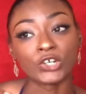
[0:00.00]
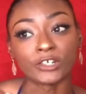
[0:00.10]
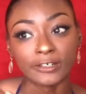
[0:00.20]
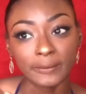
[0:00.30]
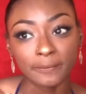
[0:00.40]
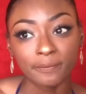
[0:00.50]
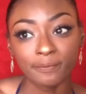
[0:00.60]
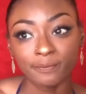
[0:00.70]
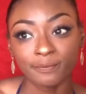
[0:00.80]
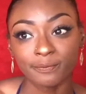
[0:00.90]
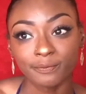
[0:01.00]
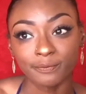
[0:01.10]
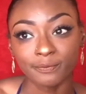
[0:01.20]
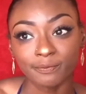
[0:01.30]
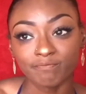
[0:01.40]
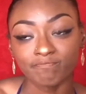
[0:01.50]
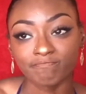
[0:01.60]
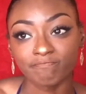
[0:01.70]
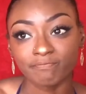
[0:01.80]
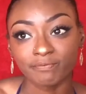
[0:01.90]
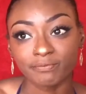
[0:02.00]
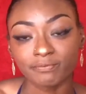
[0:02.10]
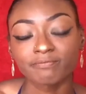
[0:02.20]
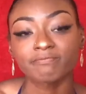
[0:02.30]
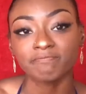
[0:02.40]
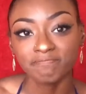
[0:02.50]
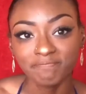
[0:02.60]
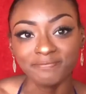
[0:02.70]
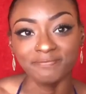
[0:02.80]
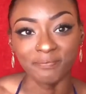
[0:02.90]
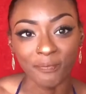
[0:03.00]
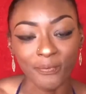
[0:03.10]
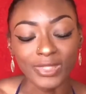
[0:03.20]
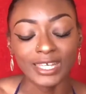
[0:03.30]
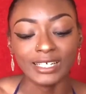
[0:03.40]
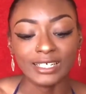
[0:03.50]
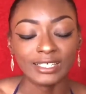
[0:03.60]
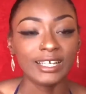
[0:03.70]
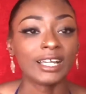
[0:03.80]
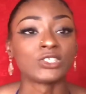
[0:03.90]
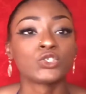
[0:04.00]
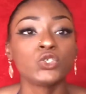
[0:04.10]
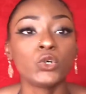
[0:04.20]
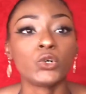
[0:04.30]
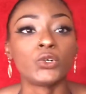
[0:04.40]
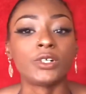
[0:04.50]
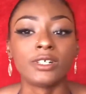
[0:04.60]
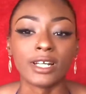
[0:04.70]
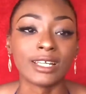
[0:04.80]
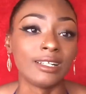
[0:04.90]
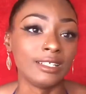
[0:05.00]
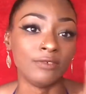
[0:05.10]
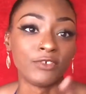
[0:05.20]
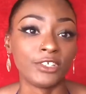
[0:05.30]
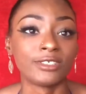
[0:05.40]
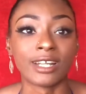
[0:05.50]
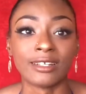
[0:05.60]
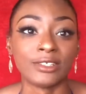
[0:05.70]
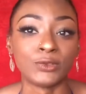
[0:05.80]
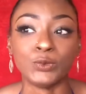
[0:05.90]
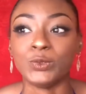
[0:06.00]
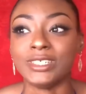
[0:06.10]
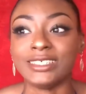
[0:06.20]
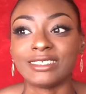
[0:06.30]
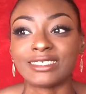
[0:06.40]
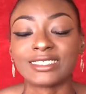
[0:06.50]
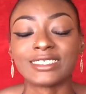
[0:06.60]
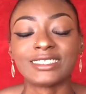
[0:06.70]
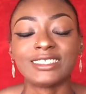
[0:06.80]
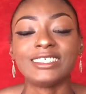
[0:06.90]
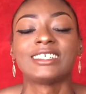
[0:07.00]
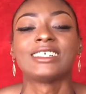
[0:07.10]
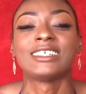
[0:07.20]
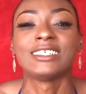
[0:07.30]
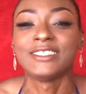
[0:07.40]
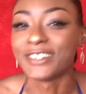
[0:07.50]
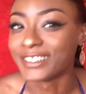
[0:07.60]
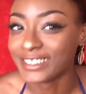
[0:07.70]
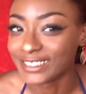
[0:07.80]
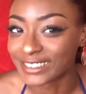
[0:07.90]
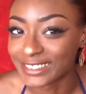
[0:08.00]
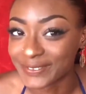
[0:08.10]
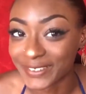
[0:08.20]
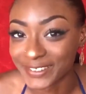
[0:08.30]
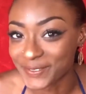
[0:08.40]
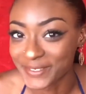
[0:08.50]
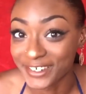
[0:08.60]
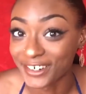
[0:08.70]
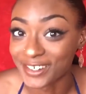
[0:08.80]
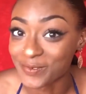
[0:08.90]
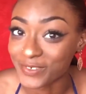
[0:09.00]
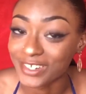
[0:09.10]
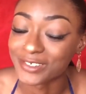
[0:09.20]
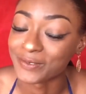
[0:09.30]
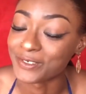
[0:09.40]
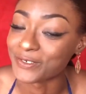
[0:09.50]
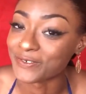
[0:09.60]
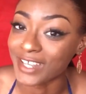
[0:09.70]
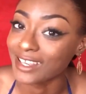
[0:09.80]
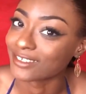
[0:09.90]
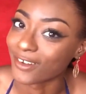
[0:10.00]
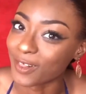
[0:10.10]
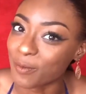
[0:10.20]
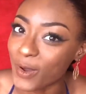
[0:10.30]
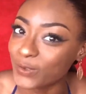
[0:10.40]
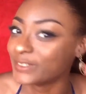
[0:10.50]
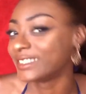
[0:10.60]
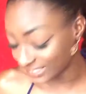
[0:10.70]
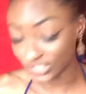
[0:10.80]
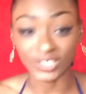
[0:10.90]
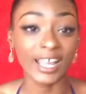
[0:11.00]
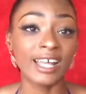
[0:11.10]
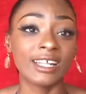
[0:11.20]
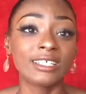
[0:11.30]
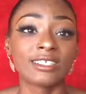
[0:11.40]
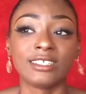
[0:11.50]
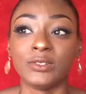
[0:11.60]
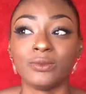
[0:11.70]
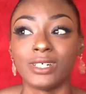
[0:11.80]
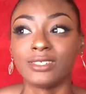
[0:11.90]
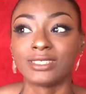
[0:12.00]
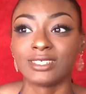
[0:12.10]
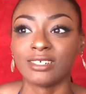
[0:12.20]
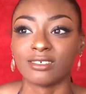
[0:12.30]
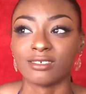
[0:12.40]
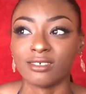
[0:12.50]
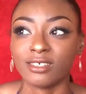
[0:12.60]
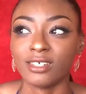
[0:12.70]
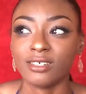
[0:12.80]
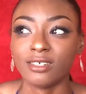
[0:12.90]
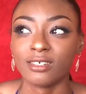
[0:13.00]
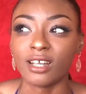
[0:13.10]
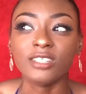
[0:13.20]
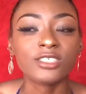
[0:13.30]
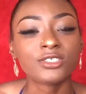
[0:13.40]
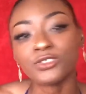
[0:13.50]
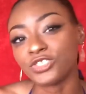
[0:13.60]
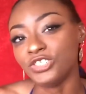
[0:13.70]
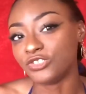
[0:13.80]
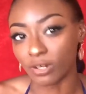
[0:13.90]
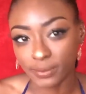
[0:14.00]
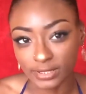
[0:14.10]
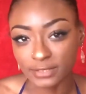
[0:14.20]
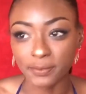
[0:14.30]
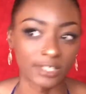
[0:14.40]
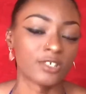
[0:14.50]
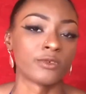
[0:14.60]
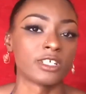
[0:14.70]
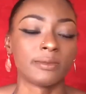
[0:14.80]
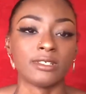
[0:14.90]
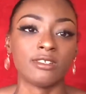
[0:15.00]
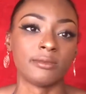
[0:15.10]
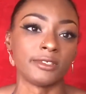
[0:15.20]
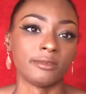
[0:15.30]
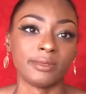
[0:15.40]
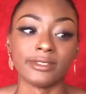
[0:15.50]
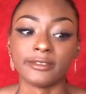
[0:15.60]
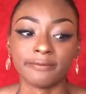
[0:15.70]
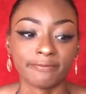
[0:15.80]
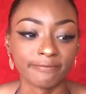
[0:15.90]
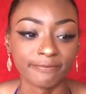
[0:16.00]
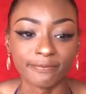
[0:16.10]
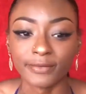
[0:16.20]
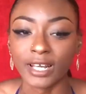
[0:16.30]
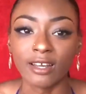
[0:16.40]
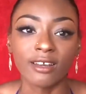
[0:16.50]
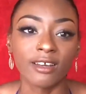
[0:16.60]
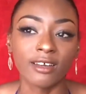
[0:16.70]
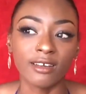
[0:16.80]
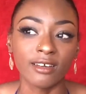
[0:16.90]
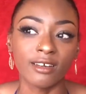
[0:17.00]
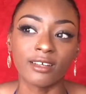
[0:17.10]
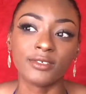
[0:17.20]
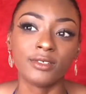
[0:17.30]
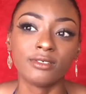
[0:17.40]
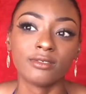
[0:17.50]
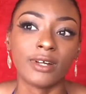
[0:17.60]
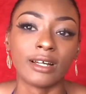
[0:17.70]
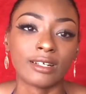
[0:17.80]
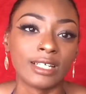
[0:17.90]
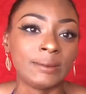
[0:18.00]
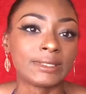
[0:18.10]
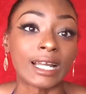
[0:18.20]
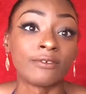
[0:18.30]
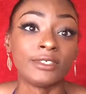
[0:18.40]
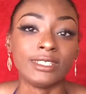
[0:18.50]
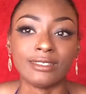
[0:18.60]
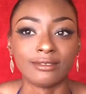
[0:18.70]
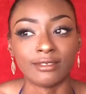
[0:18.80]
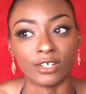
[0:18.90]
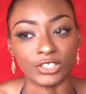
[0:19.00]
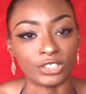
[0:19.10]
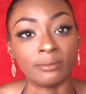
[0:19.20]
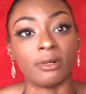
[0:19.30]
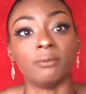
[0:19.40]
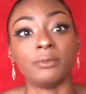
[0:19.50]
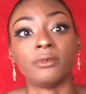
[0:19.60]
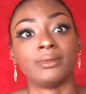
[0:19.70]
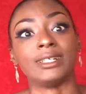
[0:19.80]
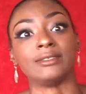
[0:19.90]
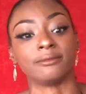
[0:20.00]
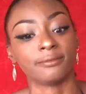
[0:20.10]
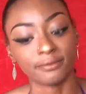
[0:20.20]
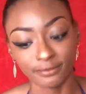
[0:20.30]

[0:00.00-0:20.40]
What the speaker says: Daddy, no lie. Post me almighty. Oh. Yeah, so I can link the video to that there too, because y'all need to see what Uwi Carnival and Uwi Juve is all about. So yeah, that's like the wildest thing. I just usually drop in splits, one split in the middle play. I don't go out climb scaffolding or jump on people, man.